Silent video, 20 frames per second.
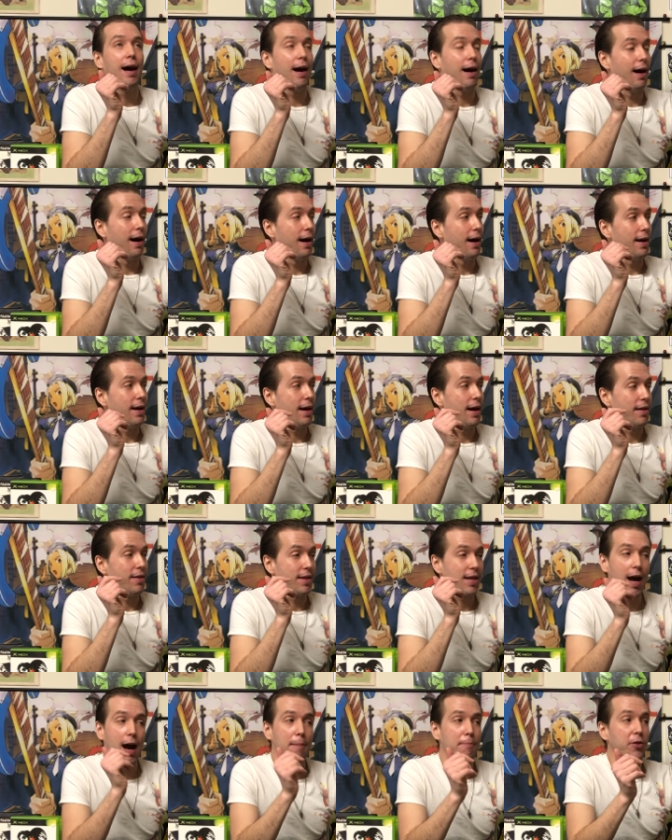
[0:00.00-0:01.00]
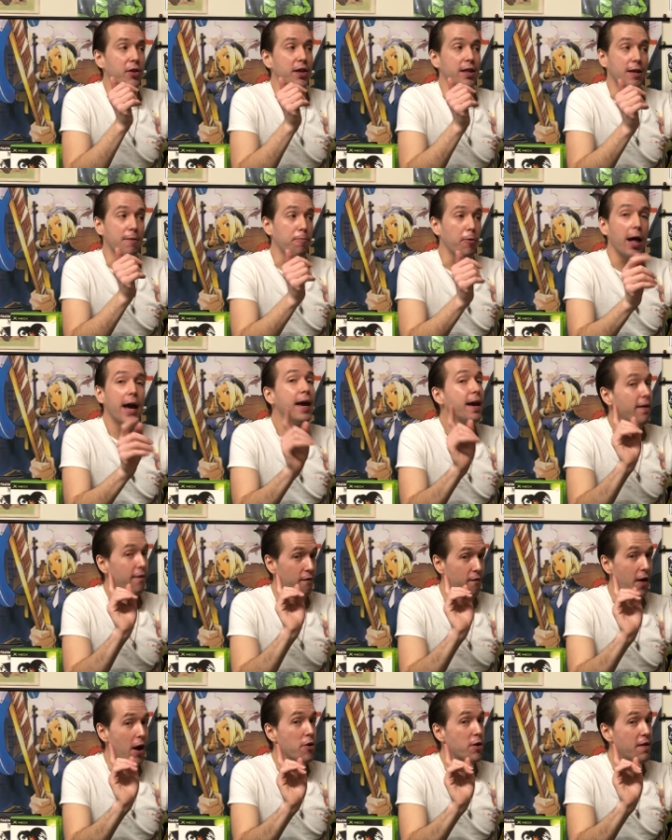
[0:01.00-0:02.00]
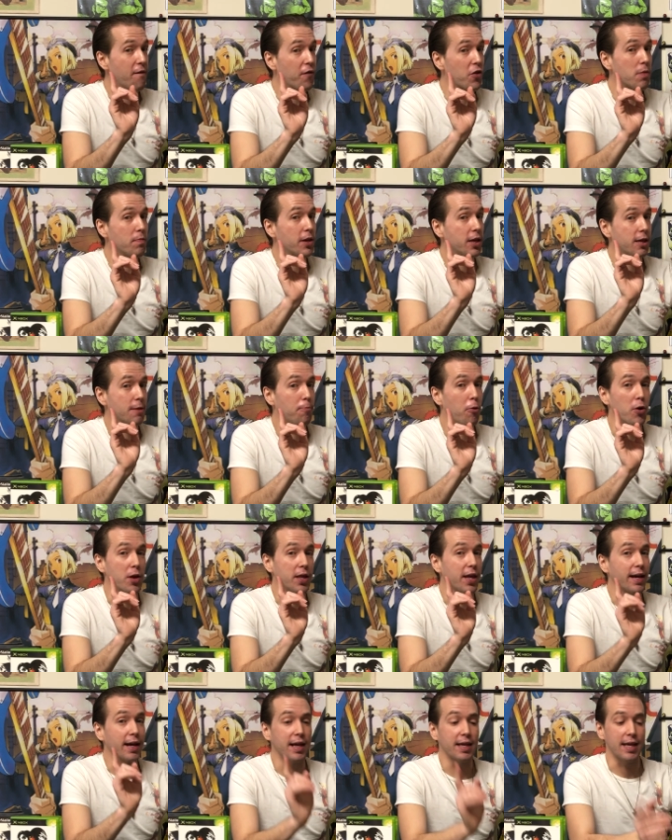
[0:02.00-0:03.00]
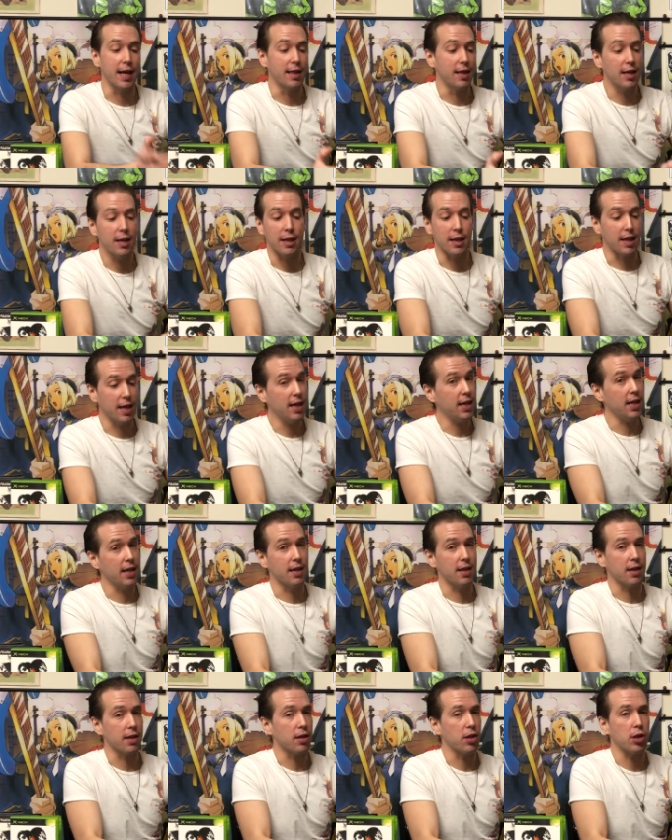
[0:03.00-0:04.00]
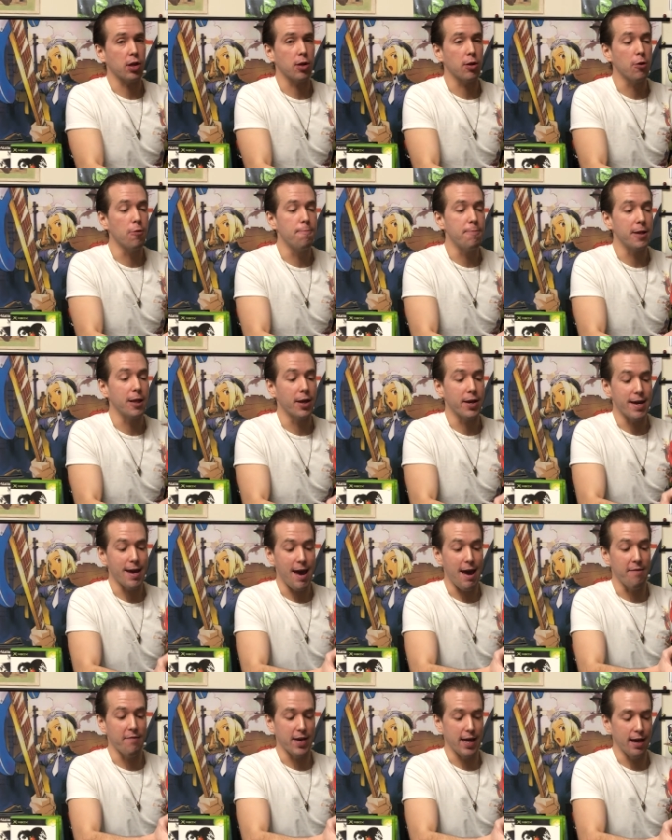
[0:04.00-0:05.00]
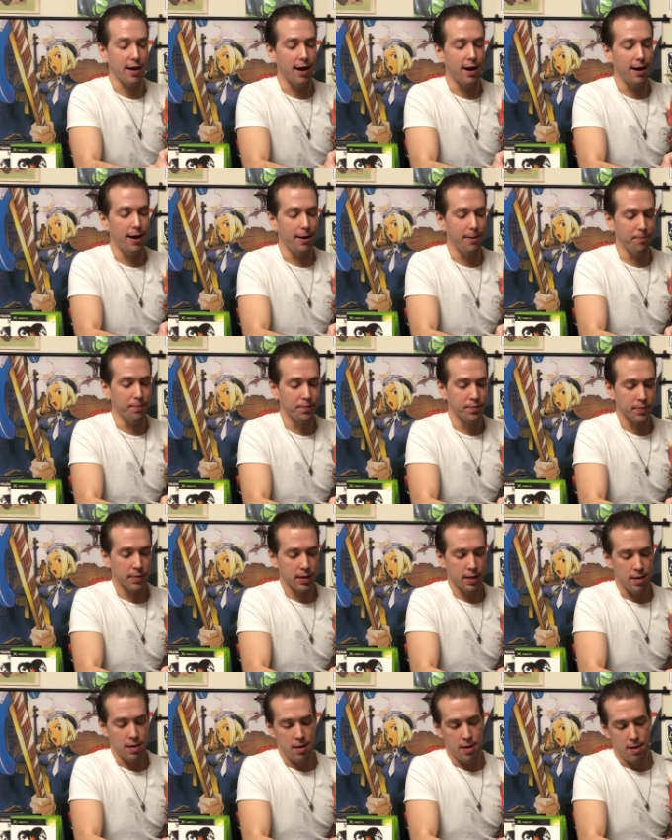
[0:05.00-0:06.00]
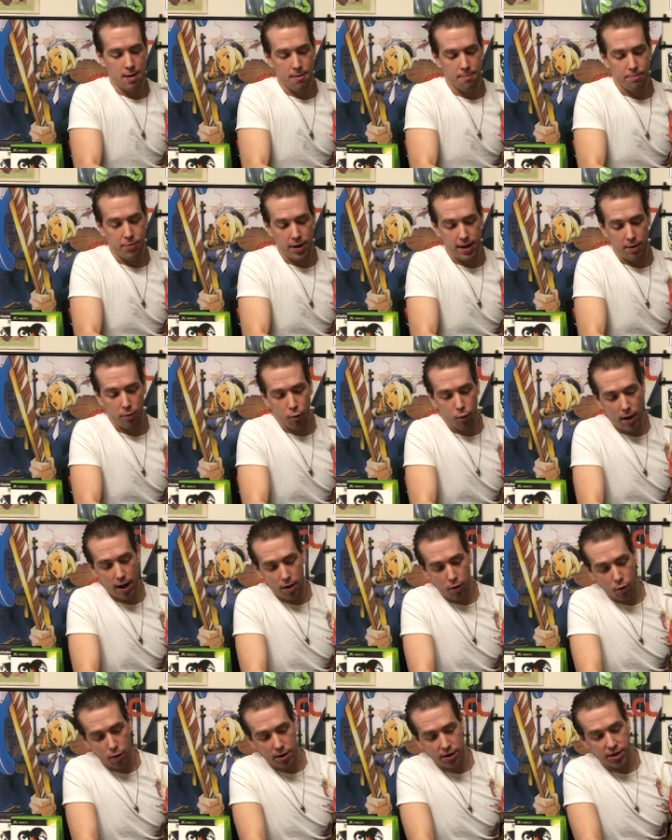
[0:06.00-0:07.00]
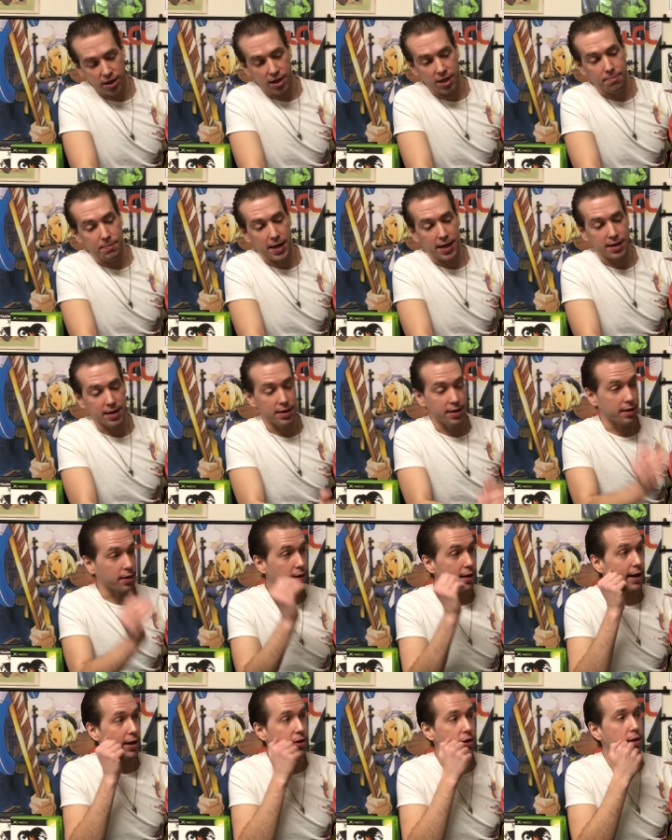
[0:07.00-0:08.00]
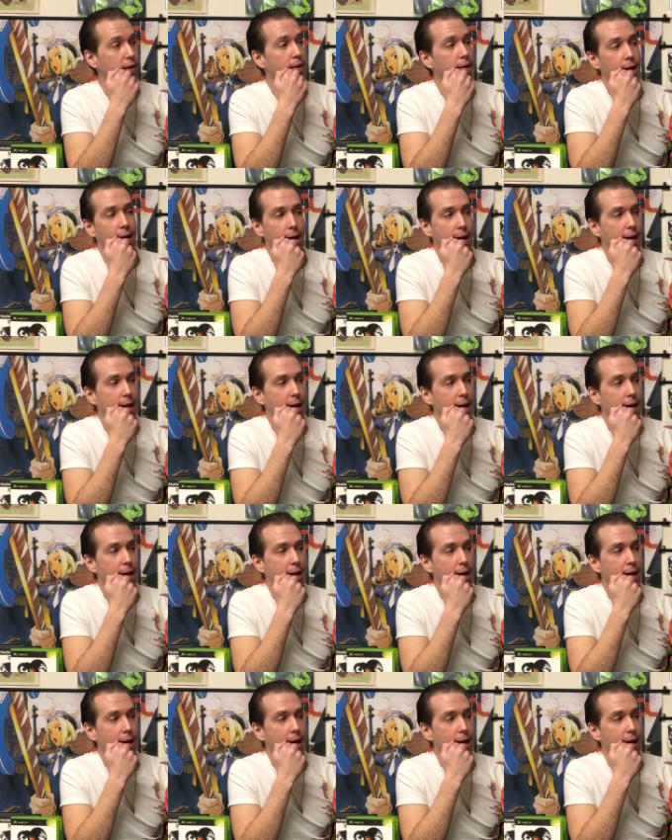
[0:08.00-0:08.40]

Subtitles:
on top of the display, very firmly supported. Like I said, this is stupidly heavy, but well worth the space in the collection.